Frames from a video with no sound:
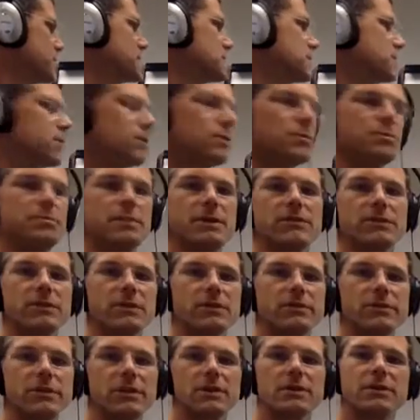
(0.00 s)
to know, be
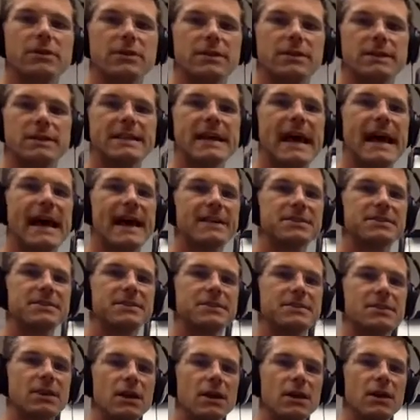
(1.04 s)
really, really clear on the
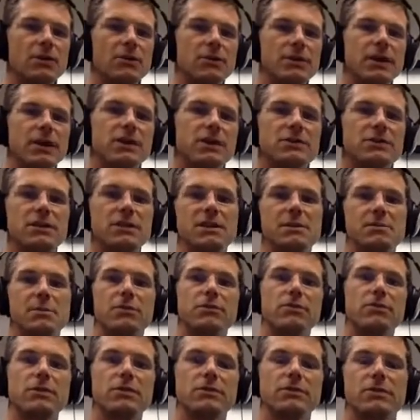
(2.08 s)
tasks, we also need to be
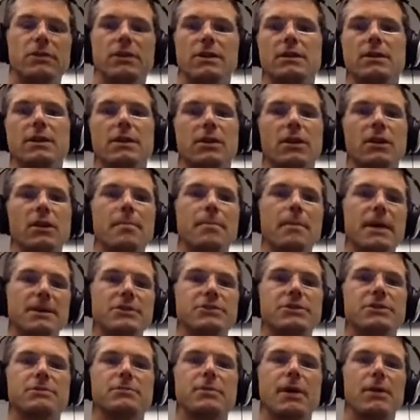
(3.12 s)
really, really clear on the
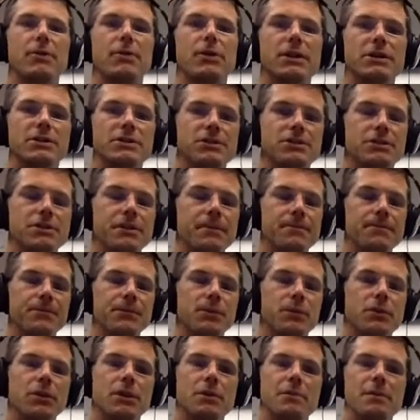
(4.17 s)
metrics by which
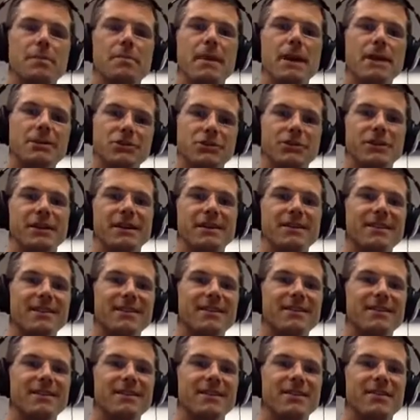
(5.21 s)
we're going to be measuring
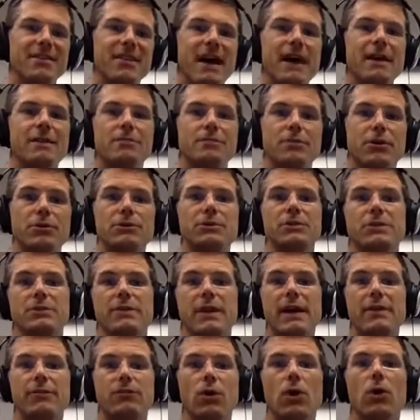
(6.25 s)
that person,
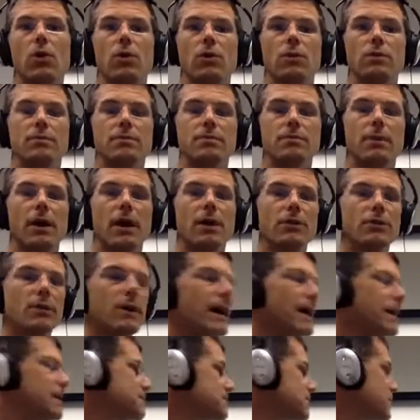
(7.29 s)
that role.
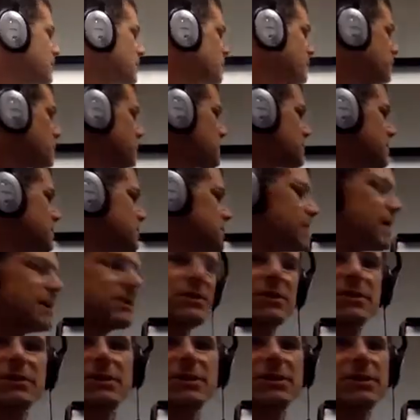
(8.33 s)
Otherwise, what those
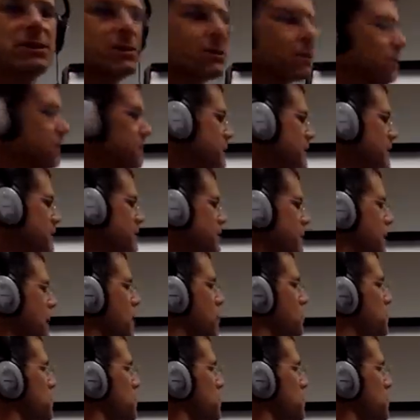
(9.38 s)
metrics do, they help